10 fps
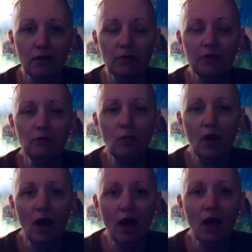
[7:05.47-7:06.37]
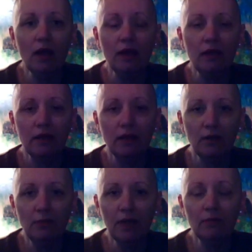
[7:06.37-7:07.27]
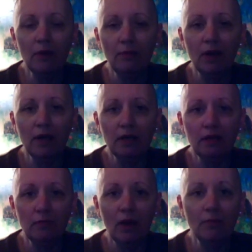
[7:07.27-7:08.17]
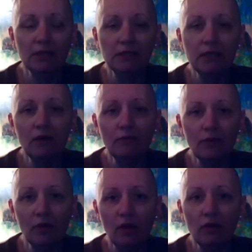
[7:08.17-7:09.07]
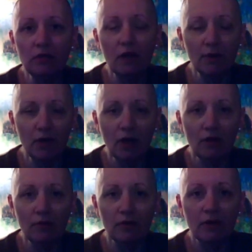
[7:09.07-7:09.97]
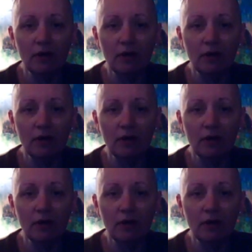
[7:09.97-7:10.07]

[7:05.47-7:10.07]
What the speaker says: within what I had made up my mind about myself a long time ago.